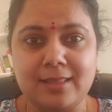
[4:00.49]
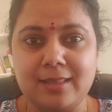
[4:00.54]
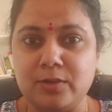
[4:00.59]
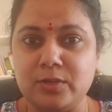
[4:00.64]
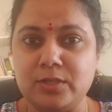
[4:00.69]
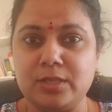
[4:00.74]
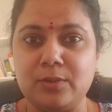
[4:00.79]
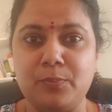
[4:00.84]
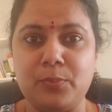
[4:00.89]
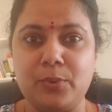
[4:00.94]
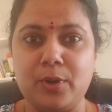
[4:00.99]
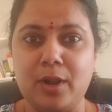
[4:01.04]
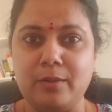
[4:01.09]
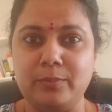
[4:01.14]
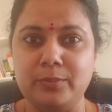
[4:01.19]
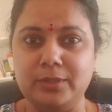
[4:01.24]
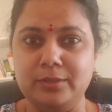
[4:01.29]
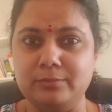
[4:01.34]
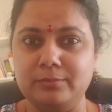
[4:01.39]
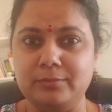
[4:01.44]
there is a
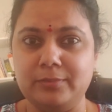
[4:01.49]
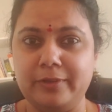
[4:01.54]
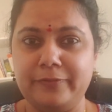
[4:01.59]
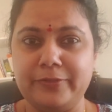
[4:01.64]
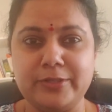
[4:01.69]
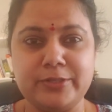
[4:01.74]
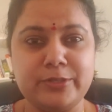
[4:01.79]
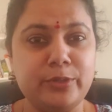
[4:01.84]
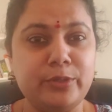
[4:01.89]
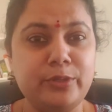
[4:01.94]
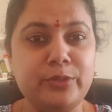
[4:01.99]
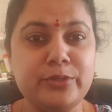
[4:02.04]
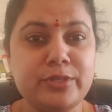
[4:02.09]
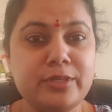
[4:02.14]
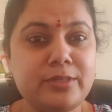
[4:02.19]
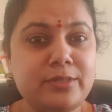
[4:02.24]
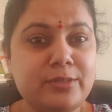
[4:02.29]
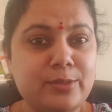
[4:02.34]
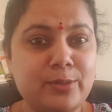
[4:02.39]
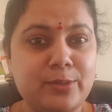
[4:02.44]
problem, if the
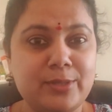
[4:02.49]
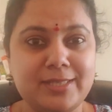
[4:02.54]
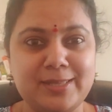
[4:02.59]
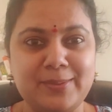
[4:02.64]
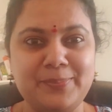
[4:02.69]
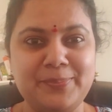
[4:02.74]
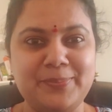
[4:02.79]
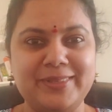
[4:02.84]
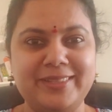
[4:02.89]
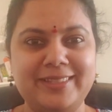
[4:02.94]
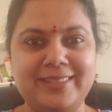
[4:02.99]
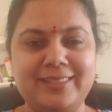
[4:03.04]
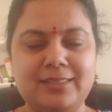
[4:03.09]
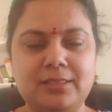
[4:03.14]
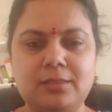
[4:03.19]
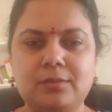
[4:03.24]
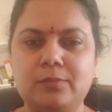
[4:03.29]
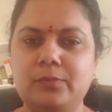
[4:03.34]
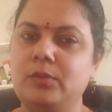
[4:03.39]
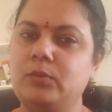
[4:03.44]
solution is so simple,
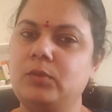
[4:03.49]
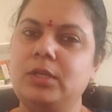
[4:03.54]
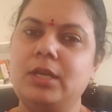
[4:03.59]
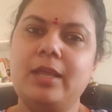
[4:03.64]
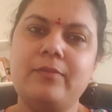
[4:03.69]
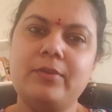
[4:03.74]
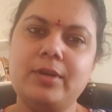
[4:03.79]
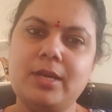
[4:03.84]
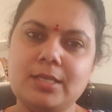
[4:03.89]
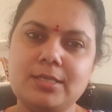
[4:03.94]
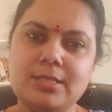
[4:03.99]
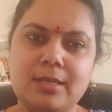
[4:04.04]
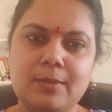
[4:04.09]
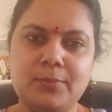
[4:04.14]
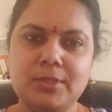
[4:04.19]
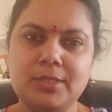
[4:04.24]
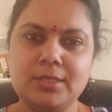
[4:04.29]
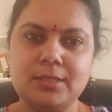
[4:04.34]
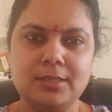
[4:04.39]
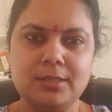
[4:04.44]
we would never
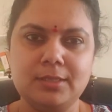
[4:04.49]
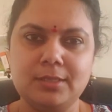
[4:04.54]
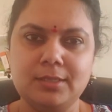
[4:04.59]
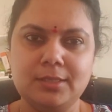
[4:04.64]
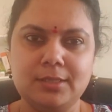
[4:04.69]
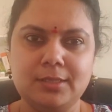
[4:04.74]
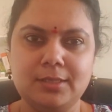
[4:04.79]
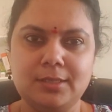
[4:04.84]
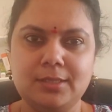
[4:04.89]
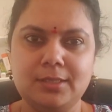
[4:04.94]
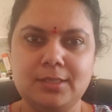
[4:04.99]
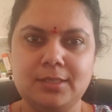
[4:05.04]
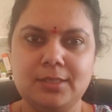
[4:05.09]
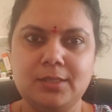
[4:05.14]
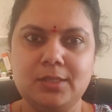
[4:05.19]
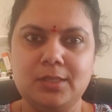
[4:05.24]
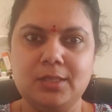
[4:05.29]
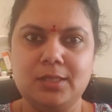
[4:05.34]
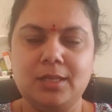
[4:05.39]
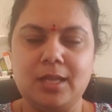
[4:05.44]
accept.
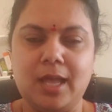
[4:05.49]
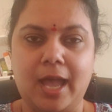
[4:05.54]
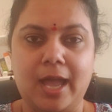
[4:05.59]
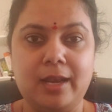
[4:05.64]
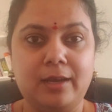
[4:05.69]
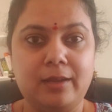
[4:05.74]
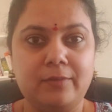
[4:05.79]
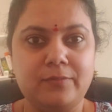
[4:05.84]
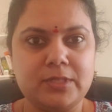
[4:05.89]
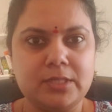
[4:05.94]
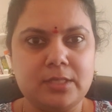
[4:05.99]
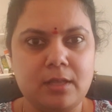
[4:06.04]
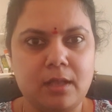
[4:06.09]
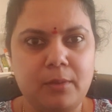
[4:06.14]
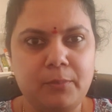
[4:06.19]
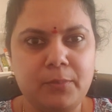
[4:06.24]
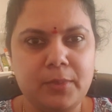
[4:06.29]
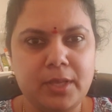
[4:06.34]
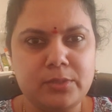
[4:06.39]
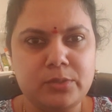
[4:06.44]
And if
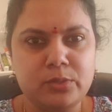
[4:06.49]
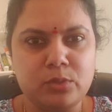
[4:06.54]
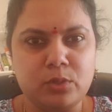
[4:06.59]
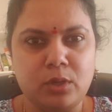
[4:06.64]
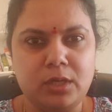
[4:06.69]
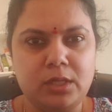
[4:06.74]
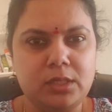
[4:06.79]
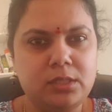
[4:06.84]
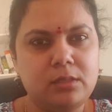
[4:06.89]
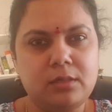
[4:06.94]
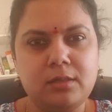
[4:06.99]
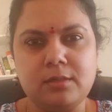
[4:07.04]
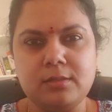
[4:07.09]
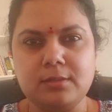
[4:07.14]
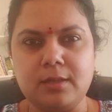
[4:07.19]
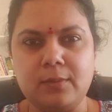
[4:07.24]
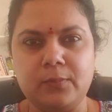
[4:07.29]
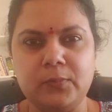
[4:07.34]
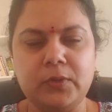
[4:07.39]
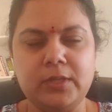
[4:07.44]
some astrologer or
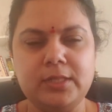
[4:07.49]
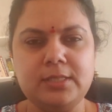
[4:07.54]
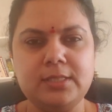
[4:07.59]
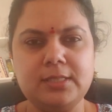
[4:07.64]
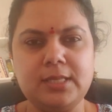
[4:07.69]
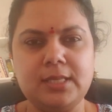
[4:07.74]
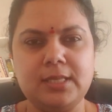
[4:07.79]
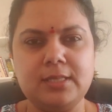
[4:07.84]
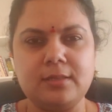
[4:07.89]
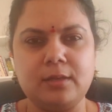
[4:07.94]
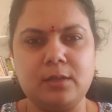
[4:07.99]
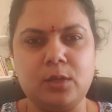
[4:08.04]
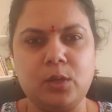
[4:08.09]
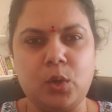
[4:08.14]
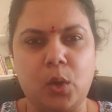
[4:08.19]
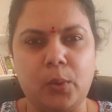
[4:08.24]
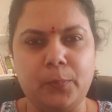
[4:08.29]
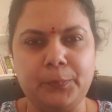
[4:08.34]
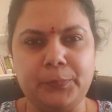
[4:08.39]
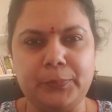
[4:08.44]
someone says a
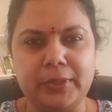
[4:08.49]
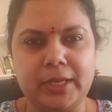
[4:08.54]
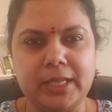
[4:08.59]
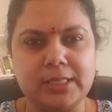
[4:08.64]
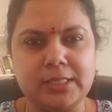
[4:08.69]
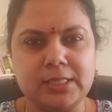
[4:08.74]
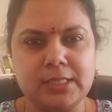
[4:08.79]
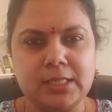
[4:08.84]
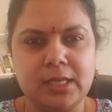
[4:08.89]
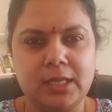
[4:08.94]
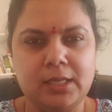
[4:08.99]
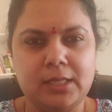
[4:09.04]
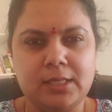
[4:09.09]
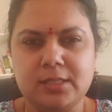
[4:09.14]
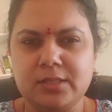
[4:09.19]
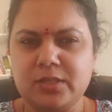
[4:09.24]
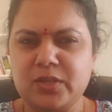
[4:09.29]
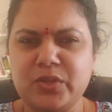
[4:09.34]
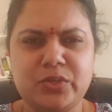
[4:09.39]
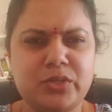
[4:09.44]
complex,
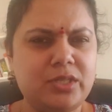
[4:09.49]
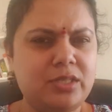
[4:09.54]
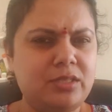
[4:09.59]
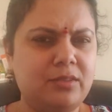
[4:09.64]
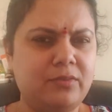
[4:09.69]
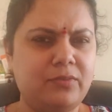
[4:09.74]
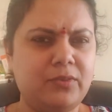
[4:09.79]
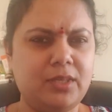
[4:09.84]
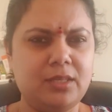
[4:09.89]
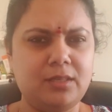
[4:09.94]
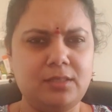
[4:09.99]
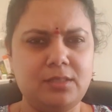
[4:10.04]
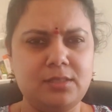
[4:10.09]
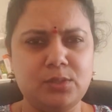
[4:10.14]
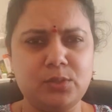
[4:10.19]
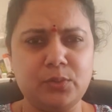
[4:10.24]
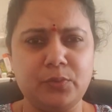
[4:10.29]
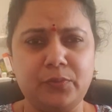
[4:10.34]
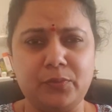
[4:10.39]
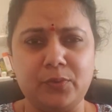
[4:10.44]
such a
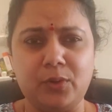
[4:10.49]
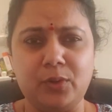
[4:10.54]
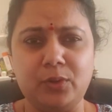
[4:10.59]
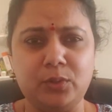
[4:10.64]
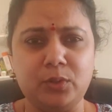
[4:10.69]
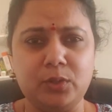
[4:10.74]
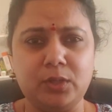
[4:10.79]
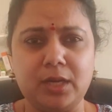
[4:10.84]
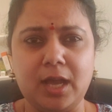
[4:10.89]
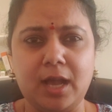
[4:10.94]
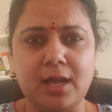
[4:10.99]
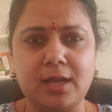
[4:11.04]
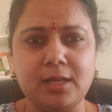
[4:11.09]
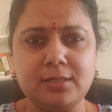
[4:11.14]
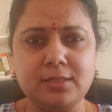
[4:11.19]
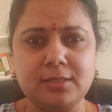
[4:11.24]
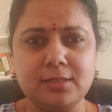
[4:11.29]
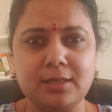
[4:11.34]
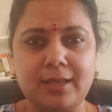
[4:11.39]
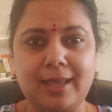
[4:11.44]
difficult to follow
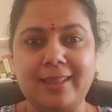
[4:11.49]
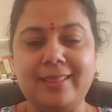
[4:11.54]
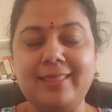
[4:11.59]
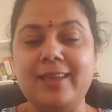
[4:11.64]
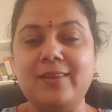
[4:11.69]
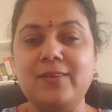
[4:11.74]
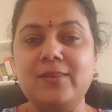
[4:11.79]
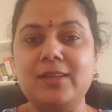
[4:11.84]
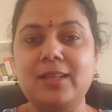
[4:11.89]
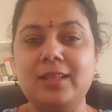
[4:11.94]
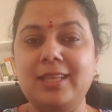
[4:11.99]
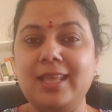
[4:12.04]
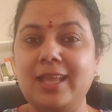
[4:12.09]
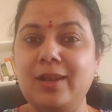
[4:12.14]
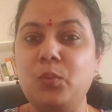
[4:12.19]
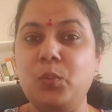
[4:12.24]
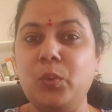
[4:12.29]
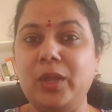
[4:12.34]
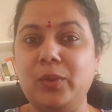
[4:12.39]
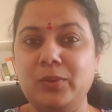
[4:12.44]
task, and
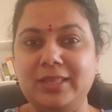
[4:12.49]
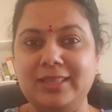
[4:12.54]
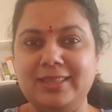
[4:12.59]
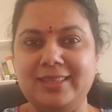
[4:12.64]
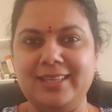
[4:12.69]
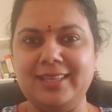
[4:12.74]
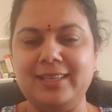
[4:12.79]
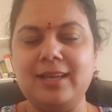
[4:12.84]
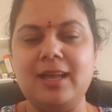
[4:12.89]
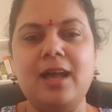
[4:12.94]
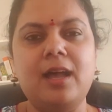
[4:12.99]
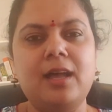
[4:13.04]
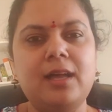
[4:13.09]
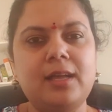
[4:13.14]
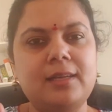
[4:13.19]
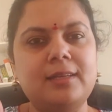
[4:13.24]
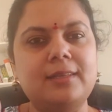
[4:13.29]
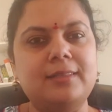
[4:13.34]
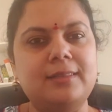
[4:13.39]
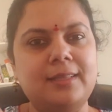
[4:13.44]
then we will think,
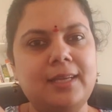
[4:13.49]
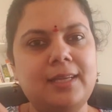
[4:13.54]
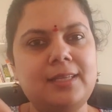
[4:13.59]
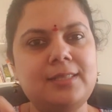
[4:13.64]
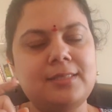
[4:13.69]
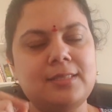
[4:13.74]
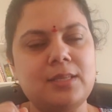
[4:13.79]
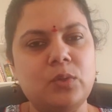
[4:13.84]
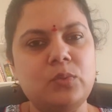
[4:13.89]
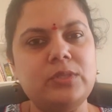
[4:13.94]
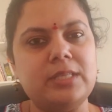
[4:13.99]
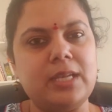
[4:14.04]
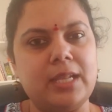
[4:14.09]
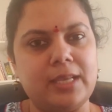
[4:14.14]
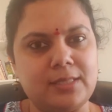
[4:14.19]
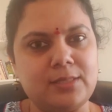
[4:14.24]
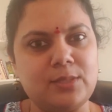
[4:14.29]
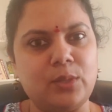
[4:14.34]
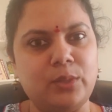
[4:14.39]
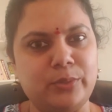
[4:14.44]
that sounds
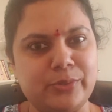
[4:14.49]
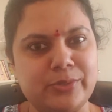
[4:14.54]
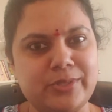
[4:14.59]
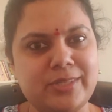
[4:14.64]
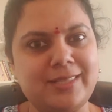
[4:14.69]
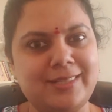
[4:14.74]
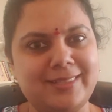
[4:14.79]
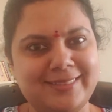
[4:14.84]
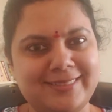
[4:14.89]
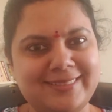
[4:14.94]
like a solution.